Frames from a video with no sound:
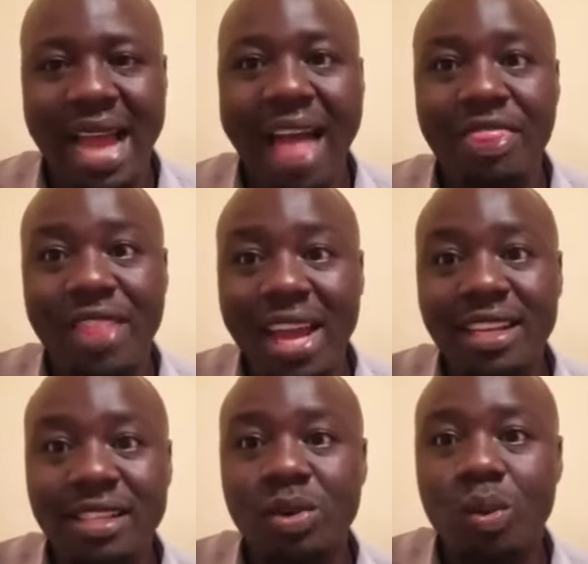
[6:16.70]
And that
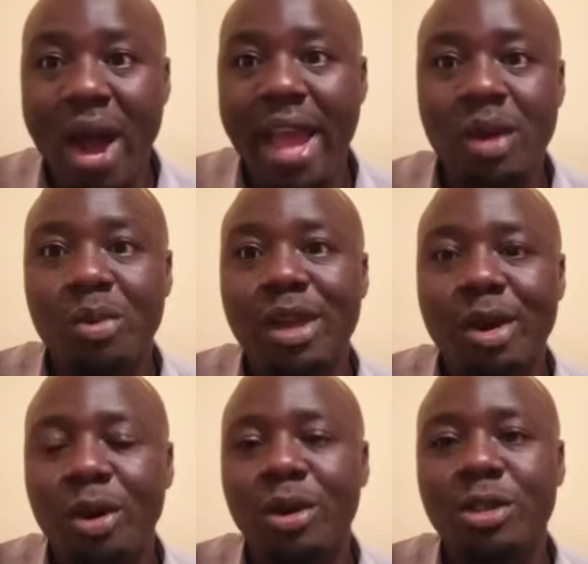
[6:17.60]
is why we
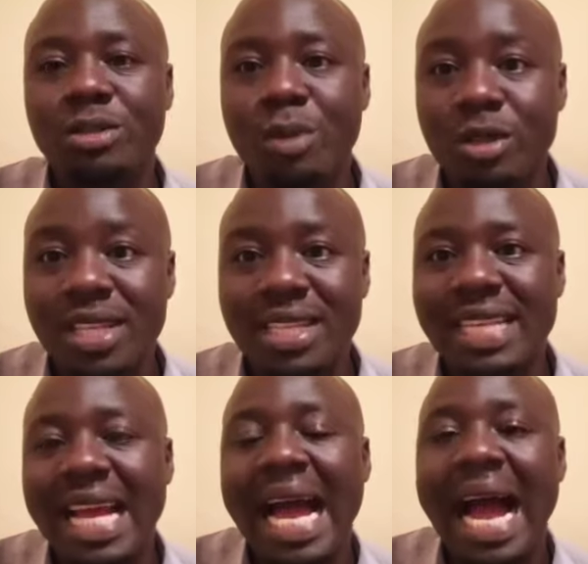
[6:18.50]
call osmosis
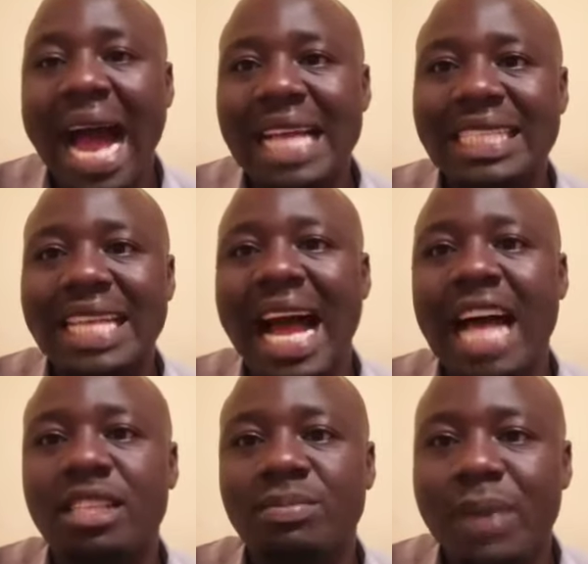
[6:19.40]
as a
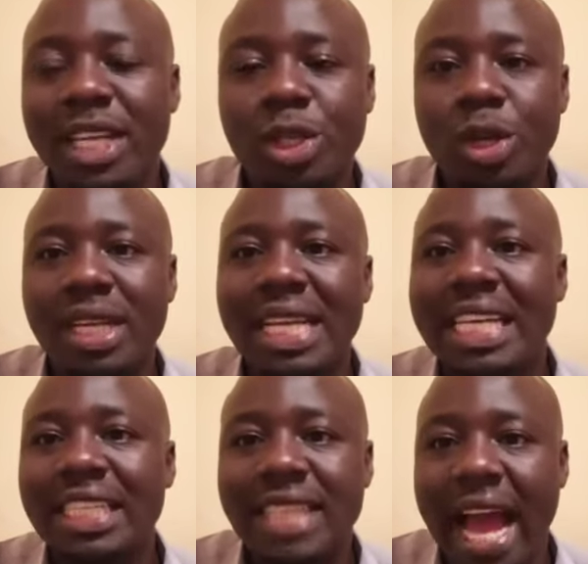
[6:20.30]
special
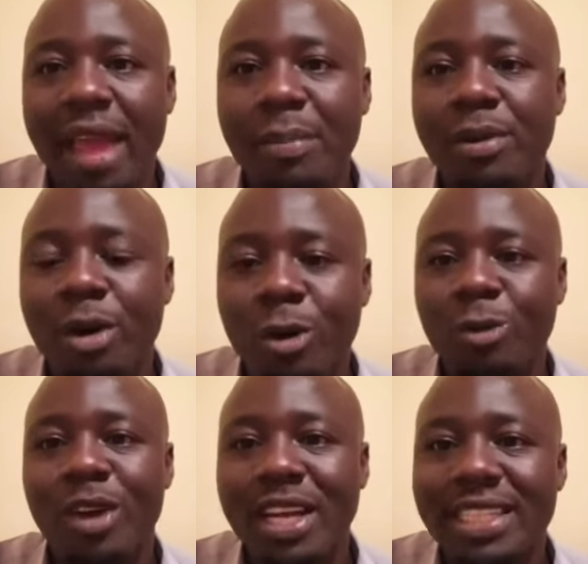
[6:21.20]
type of
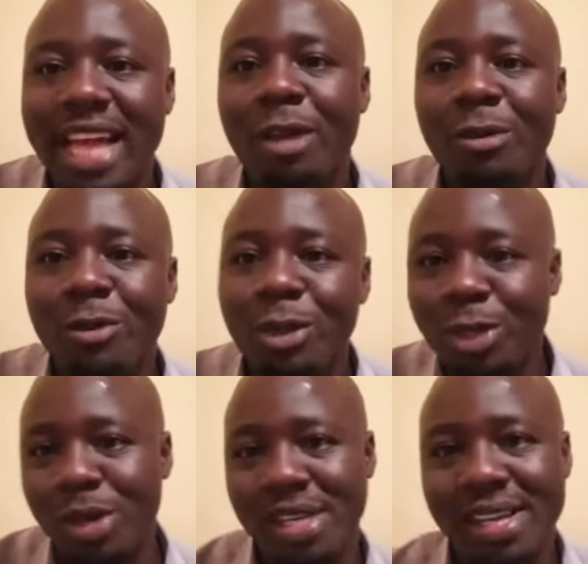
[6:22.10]

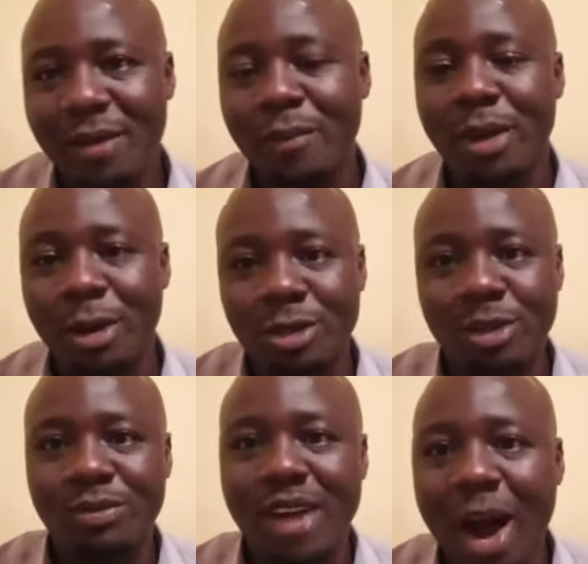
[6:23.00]
diffusion, because
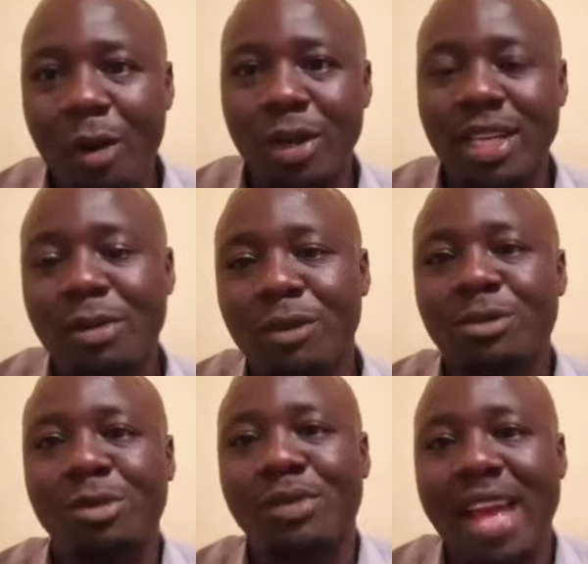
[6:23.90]
of how water moves
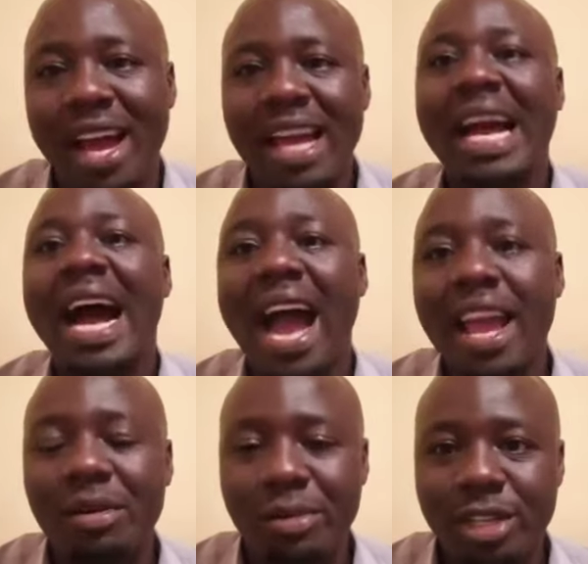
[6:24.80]
from their
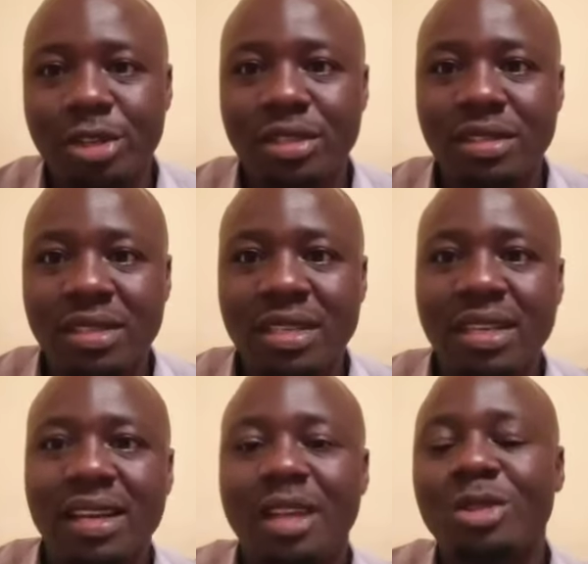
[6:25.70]
high region
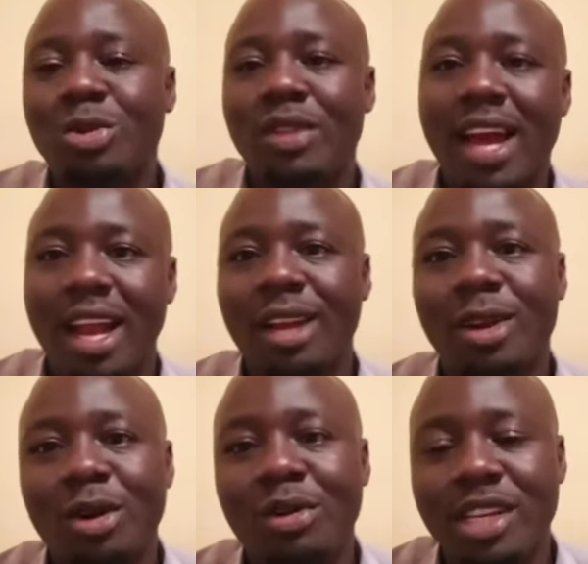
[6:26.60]
to their
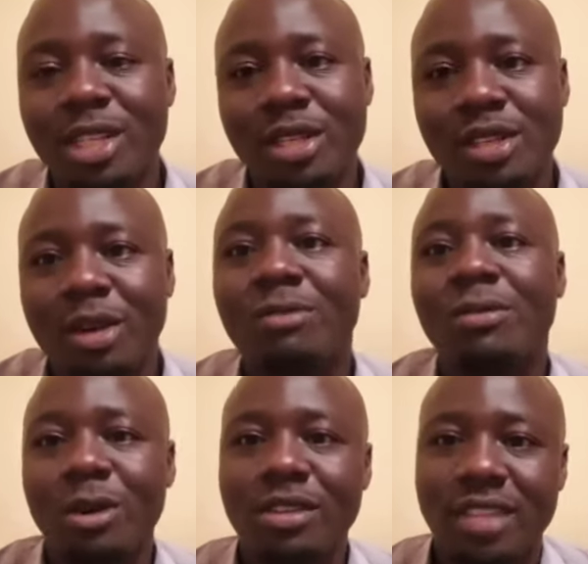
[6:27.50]
low region of
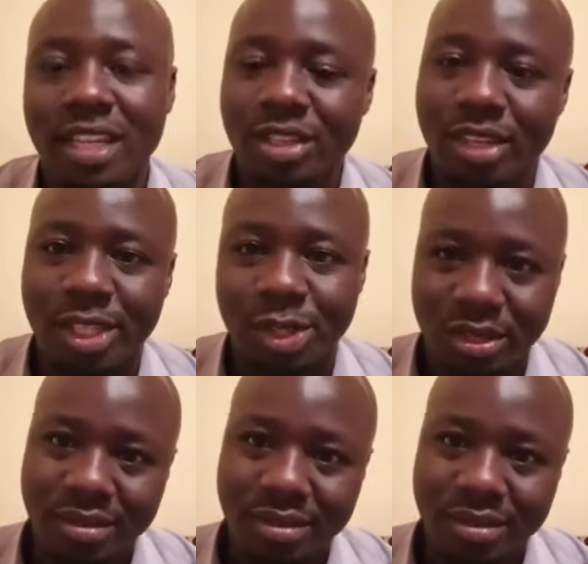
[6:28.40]
concentration.